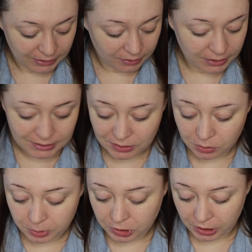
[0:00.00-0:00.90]
Now this is
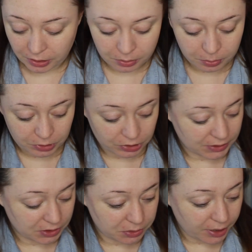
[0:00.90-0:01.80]
number 2, which is
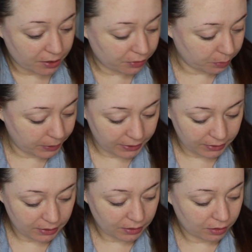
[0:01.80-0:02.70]
too dark for
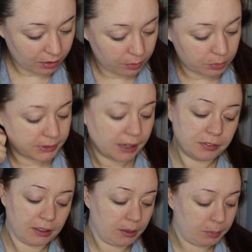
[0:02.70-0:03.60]
me. I would
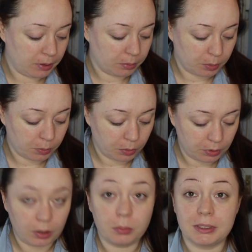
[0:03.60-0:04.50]
definitely be number 1.
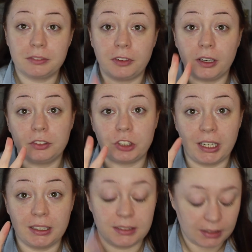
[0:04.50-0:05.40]
It comes in 5
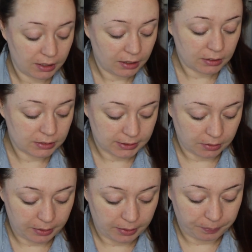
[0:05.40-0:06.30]
shades. So